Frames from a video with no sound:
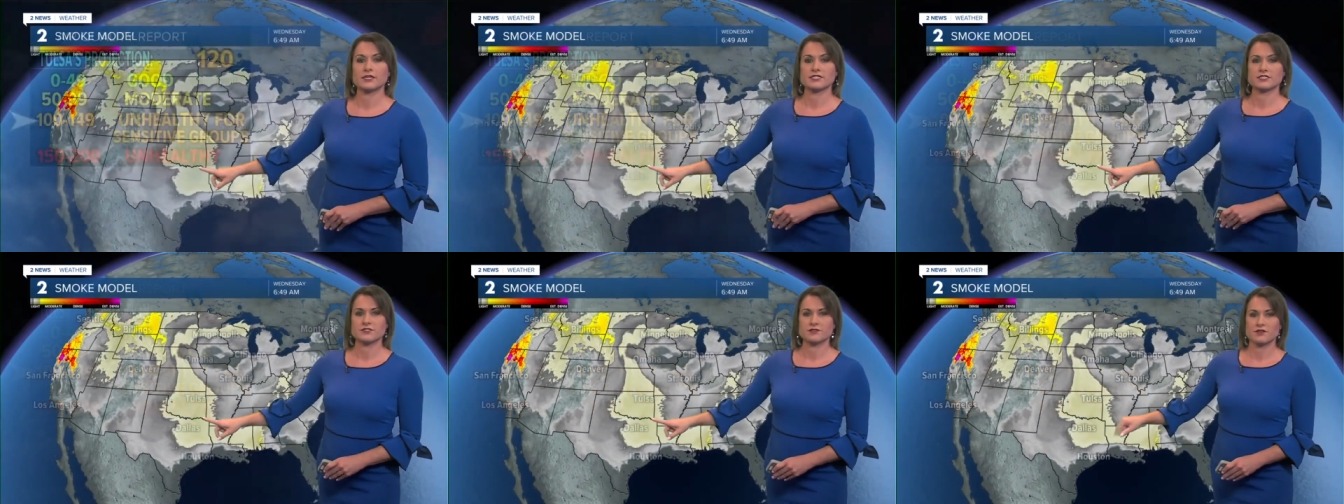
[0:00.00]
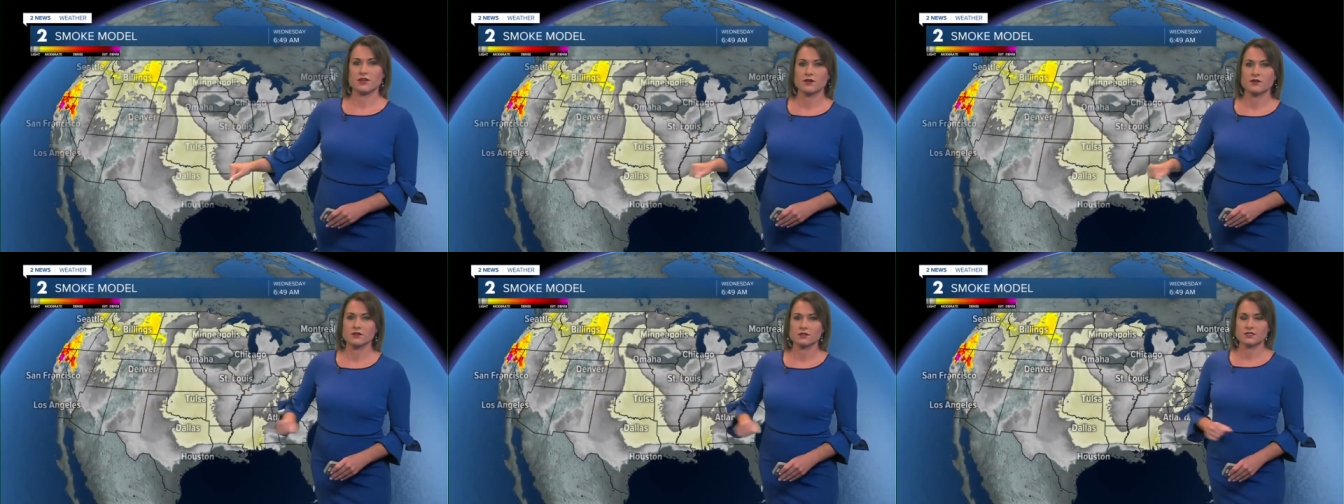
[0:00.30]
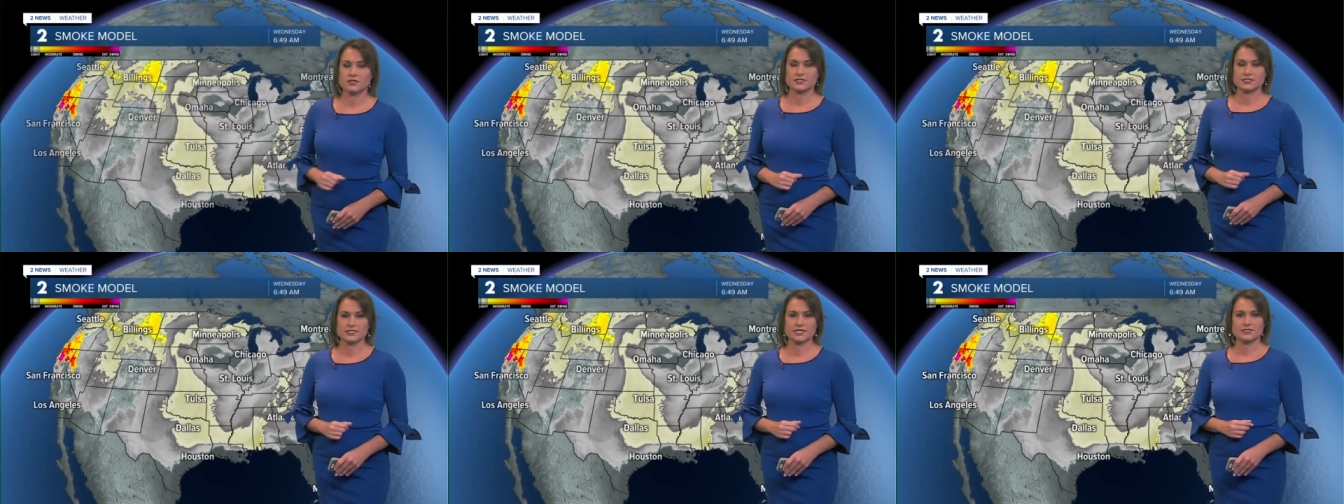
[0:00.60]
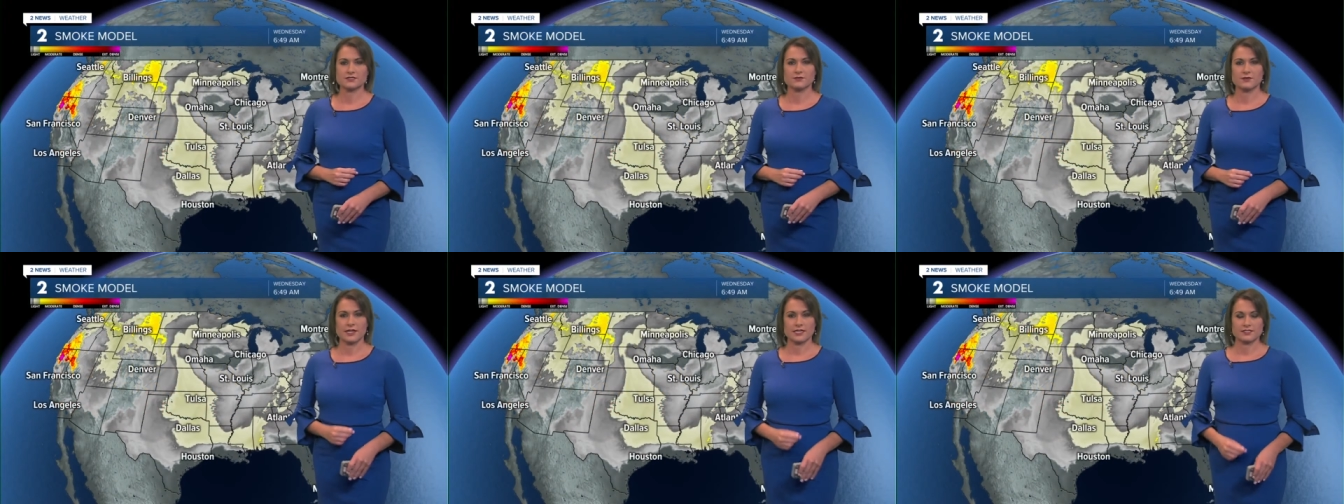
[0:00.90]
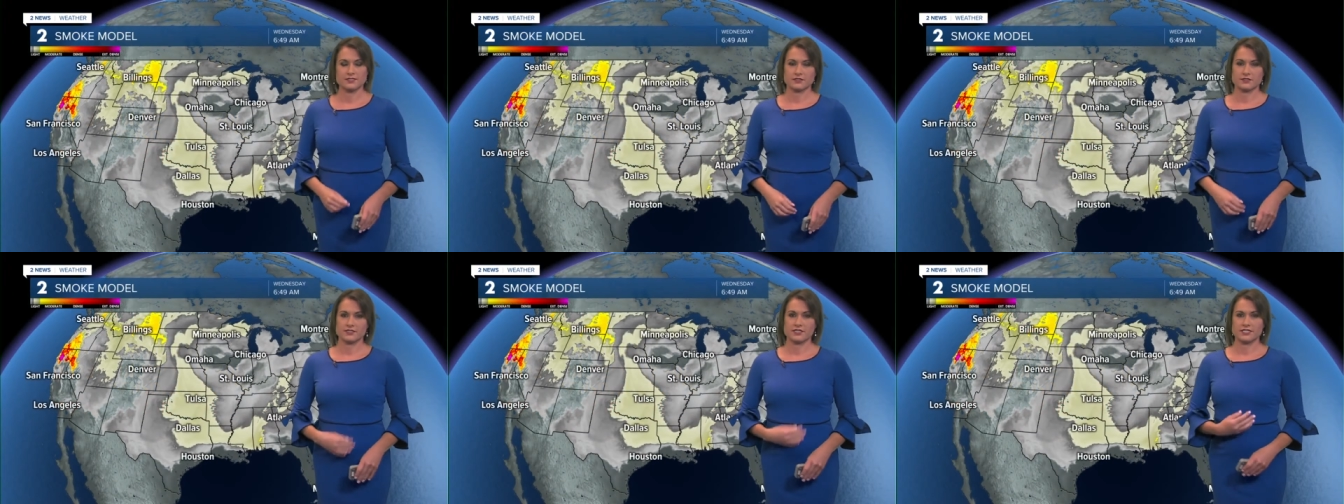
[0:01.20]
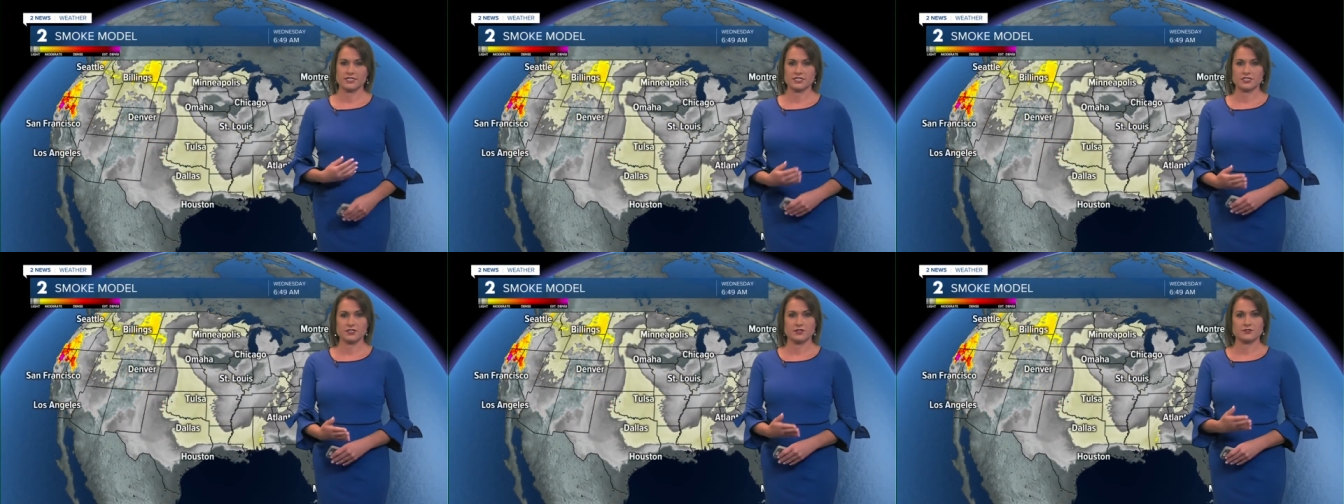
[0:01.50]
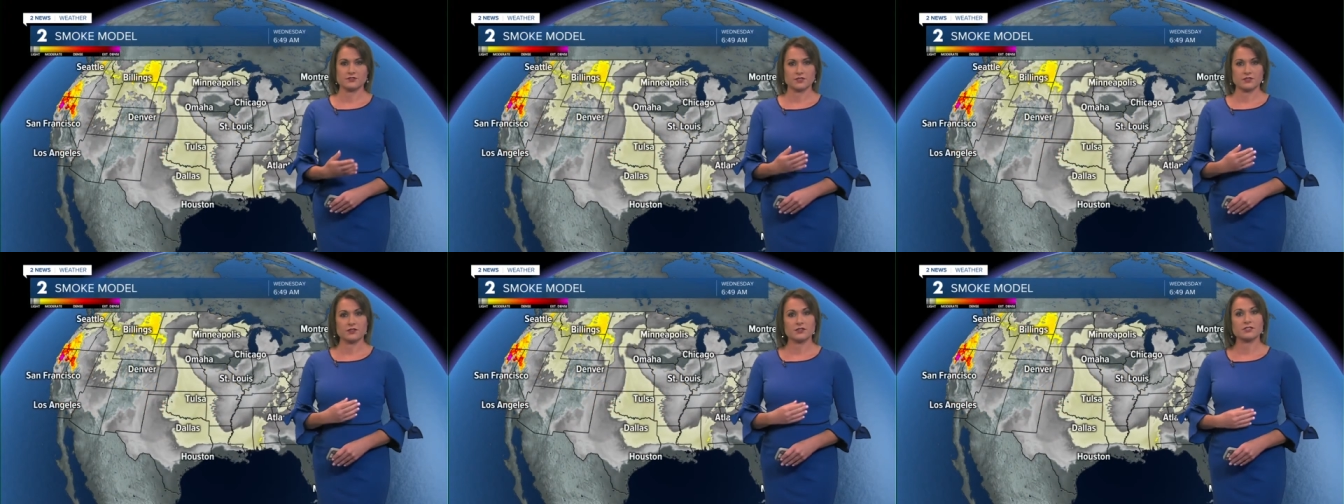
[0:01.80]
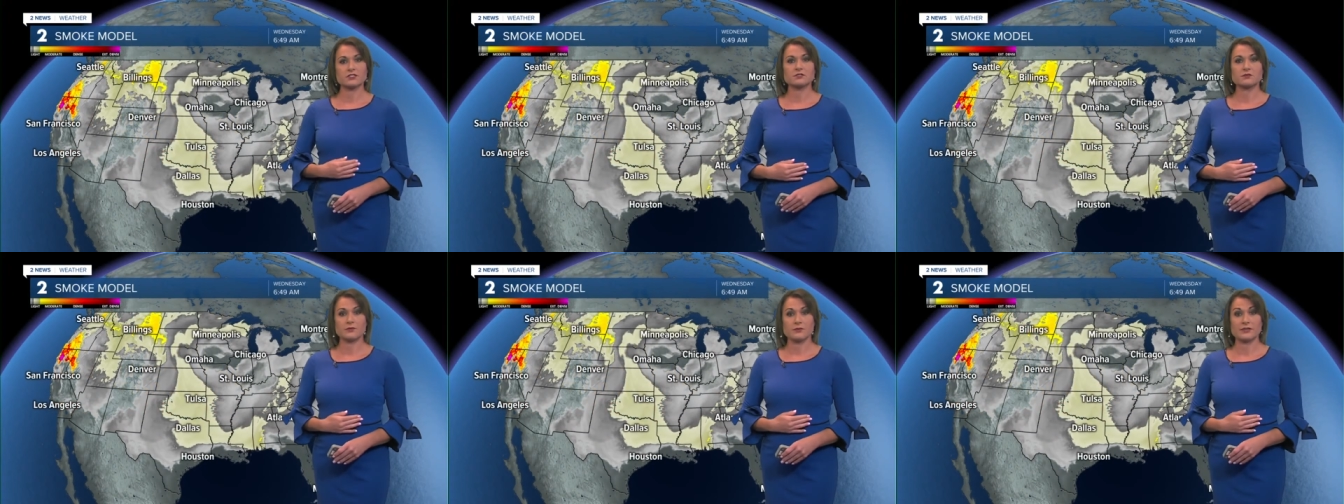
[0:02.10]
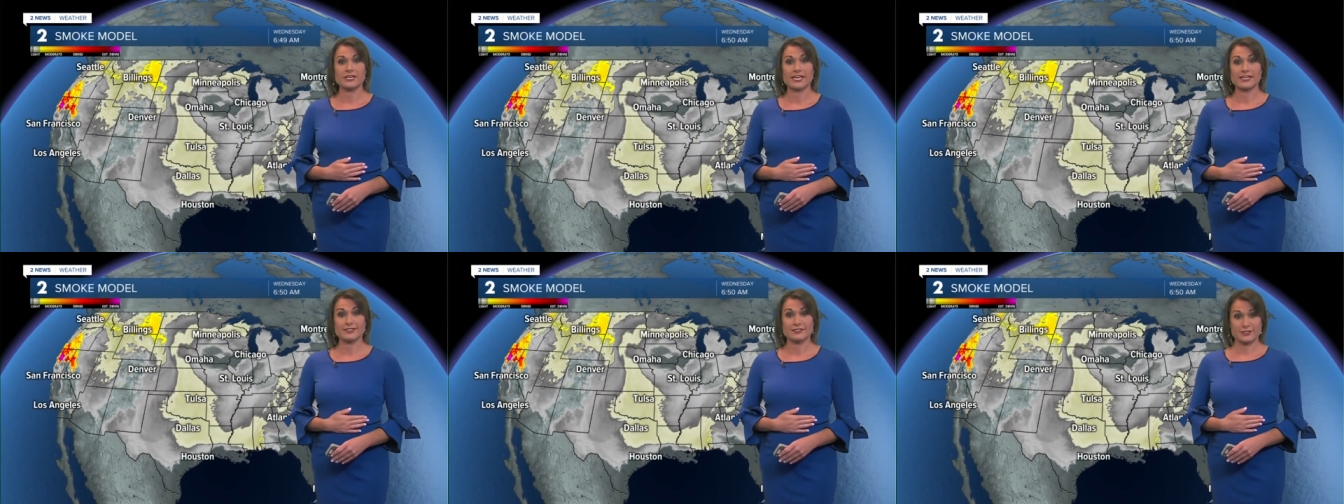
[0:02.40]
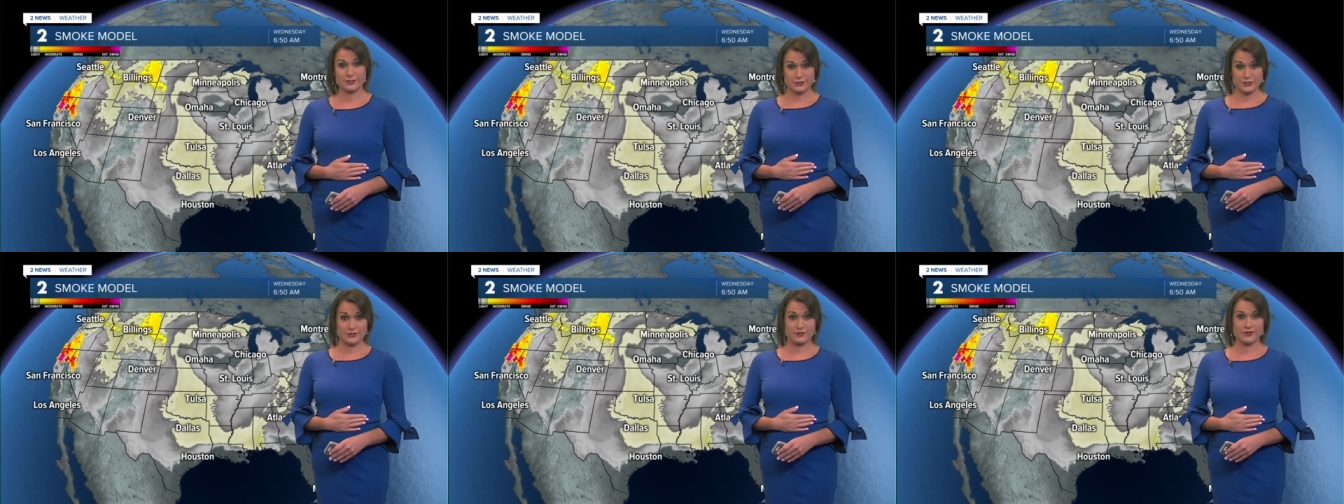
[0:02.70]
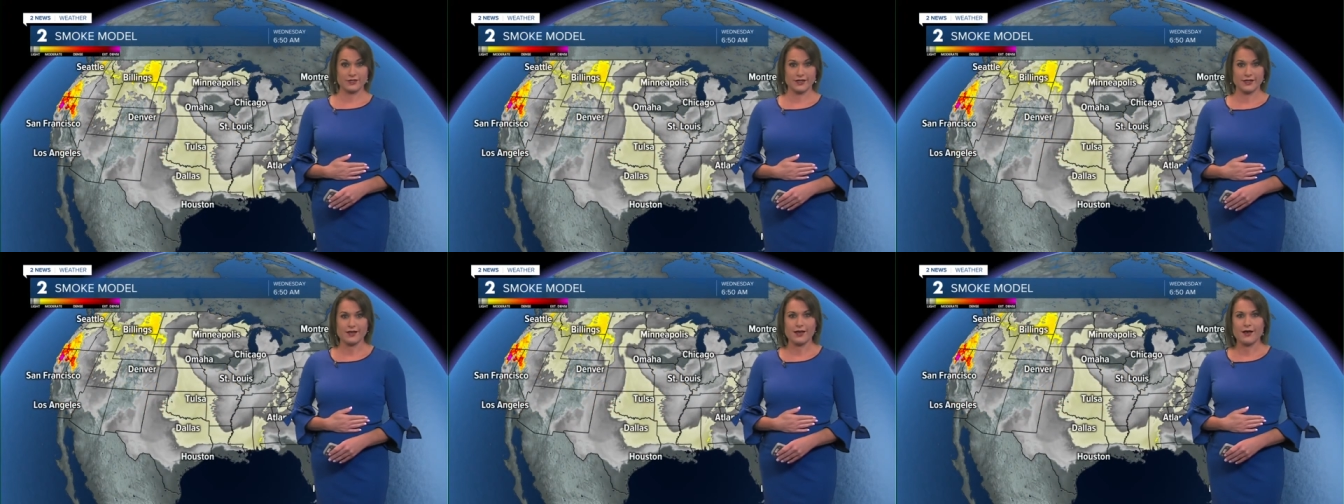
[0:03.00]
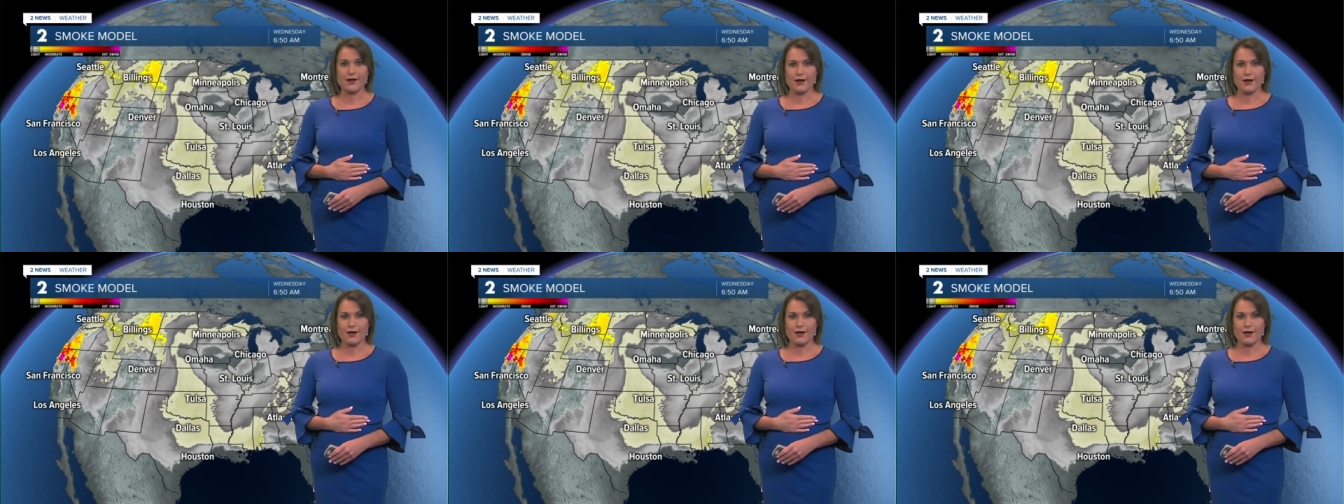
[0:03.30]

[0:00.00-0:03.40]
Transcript: so no alerts. That's when they start to issue those alerts when we get into the